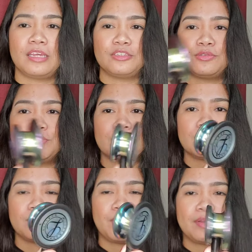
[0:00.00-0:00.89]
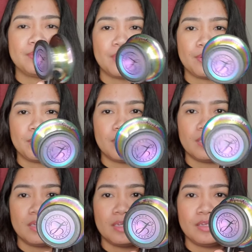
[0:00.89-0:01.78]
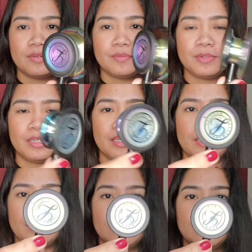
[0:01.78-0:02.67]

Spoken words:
chose the rainbow one.